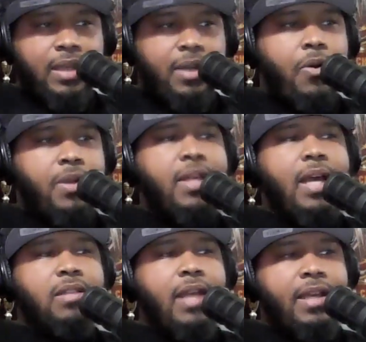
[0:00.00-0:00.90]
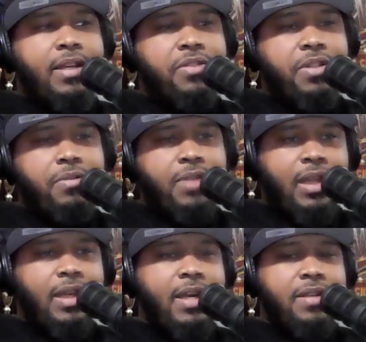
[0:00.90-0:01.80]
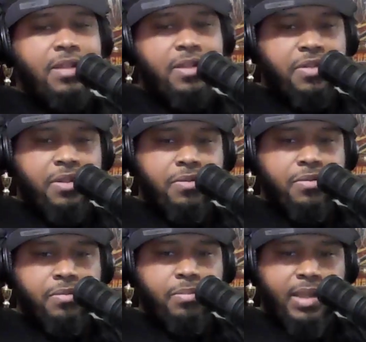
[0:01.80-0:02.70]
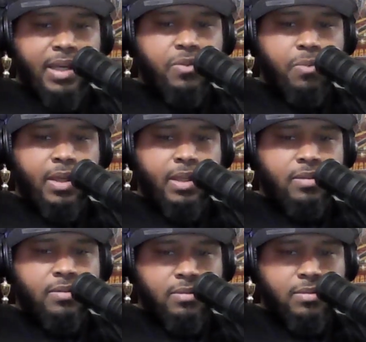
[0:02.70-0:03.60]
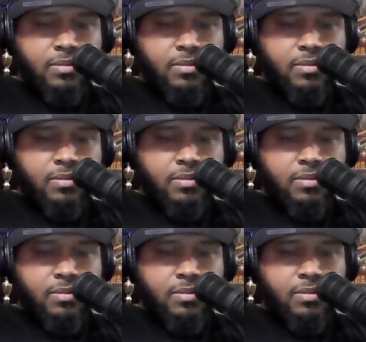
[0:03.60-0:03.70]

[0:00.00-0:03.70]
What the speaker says: I know it sounds like an excuse. Hell, it is an excuse. But guess what?